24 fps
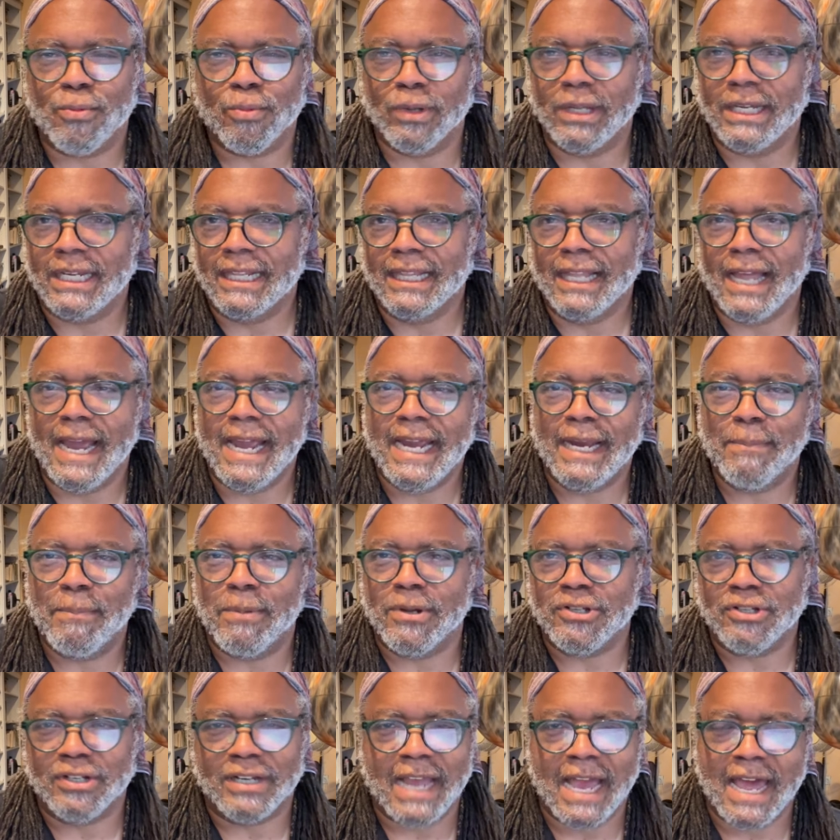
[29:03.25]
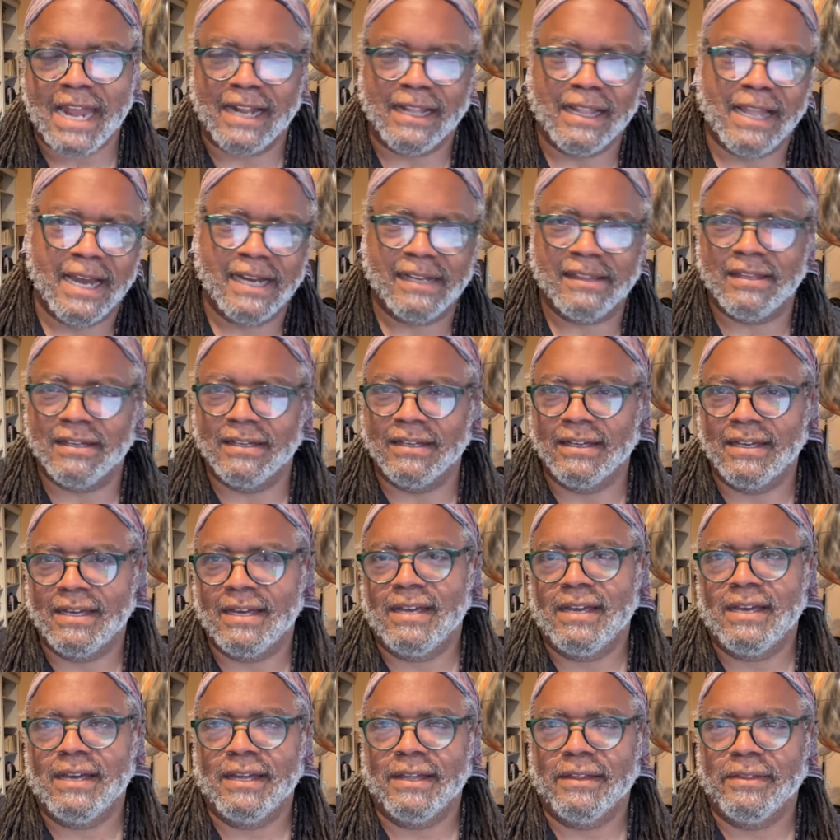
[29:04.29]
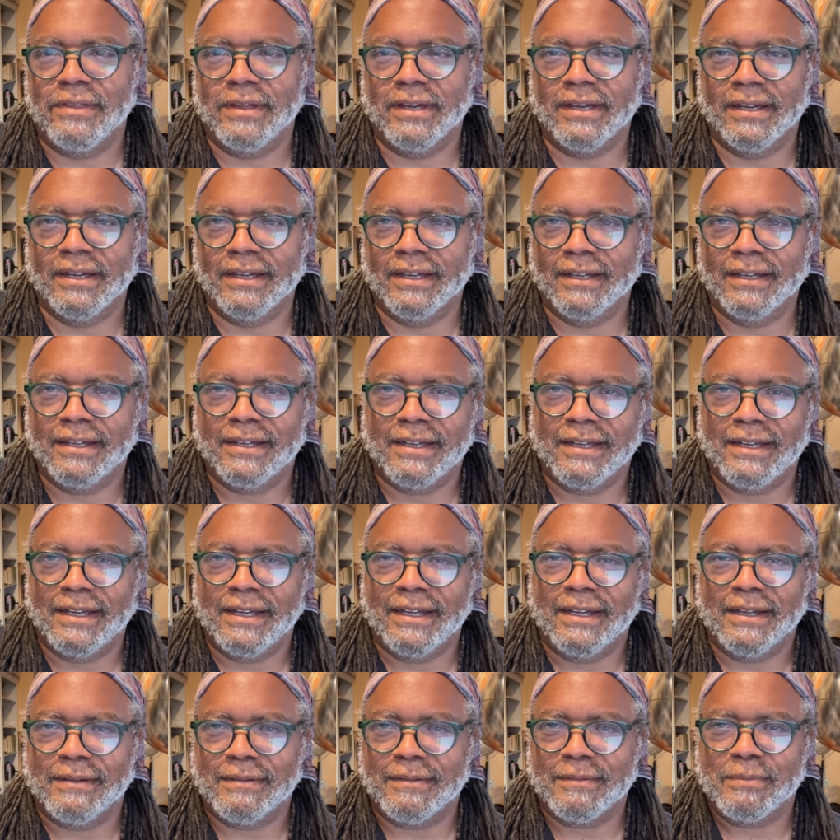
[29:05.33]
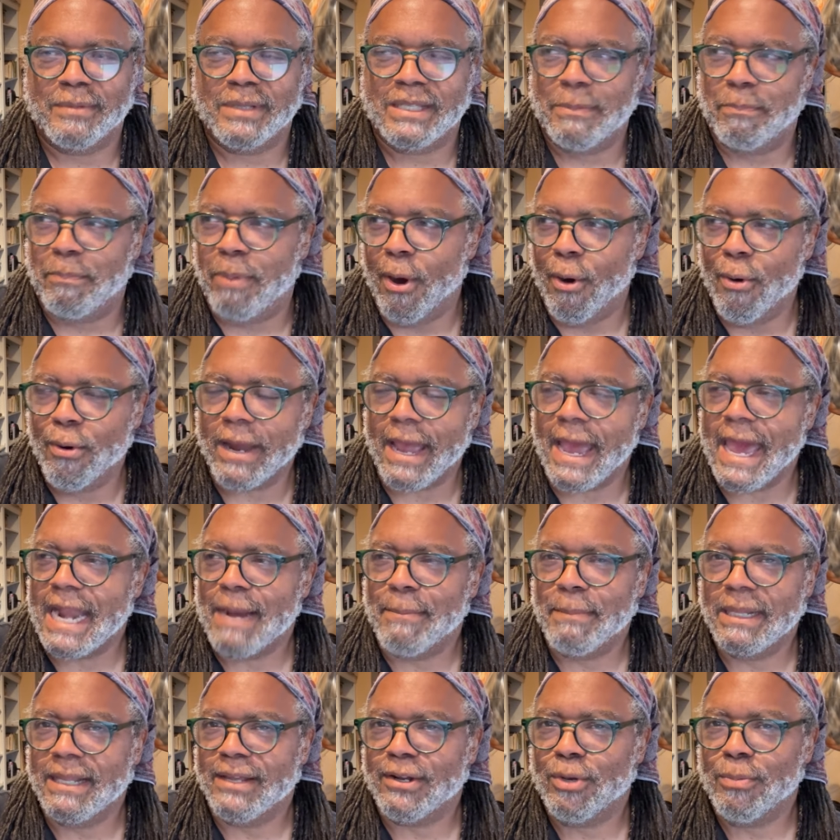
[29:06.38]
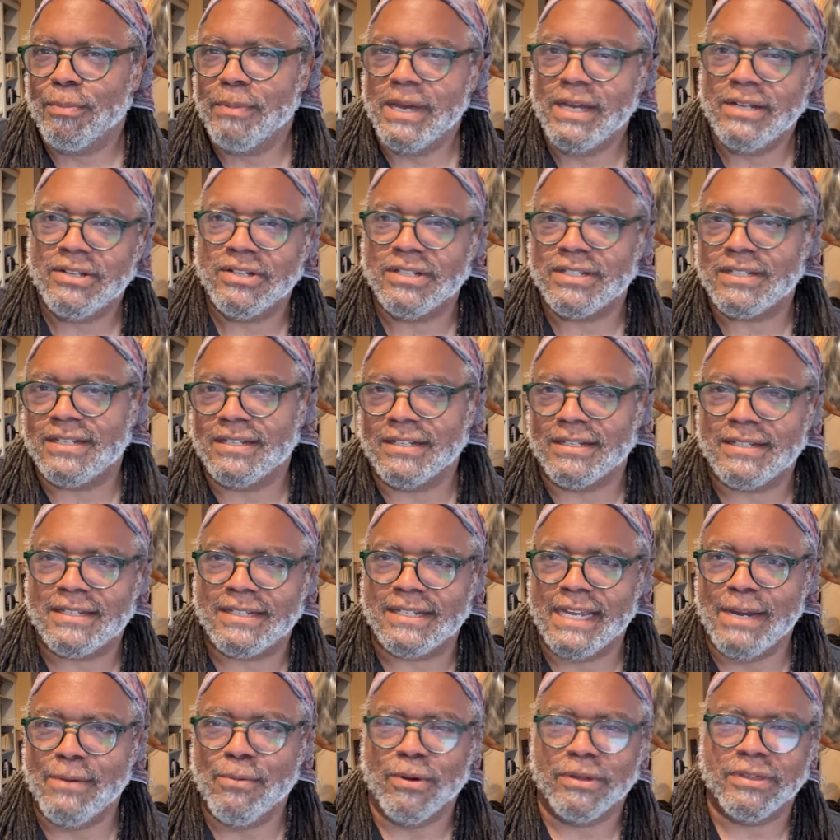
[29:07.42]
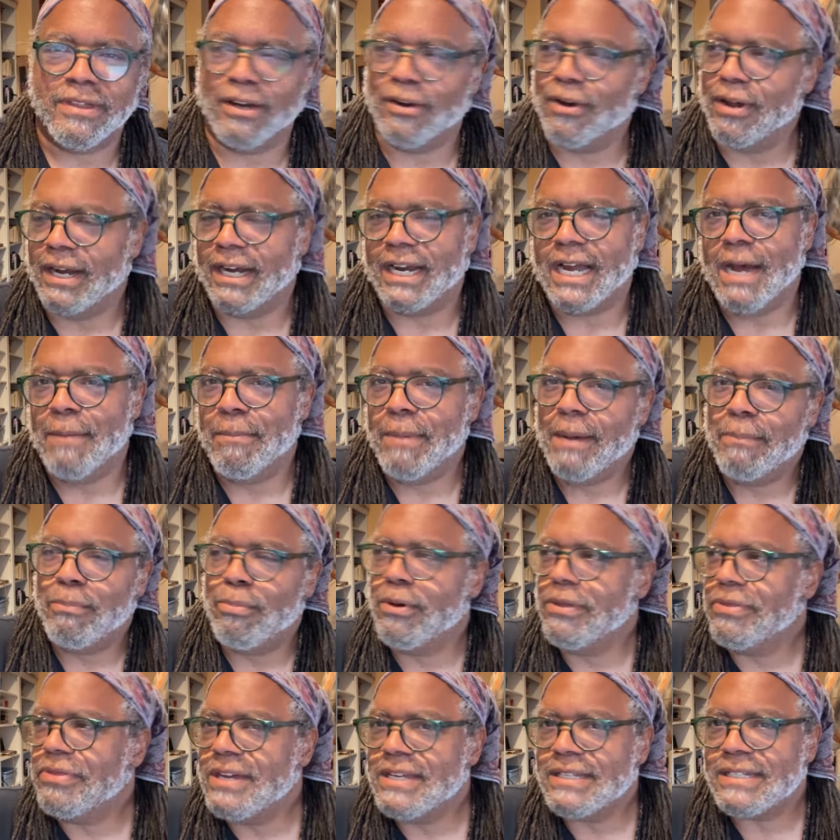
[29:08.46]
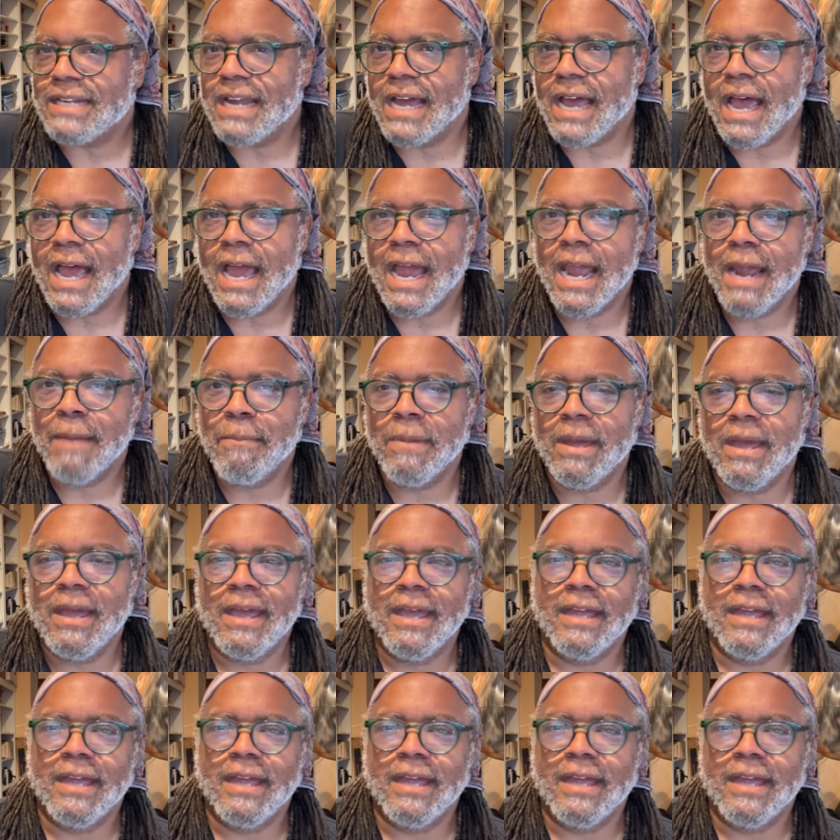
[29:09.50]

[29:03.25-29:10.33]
don't really like, but you kind of like the, the, poke at them a little bit just to see what they're going to come up with this time.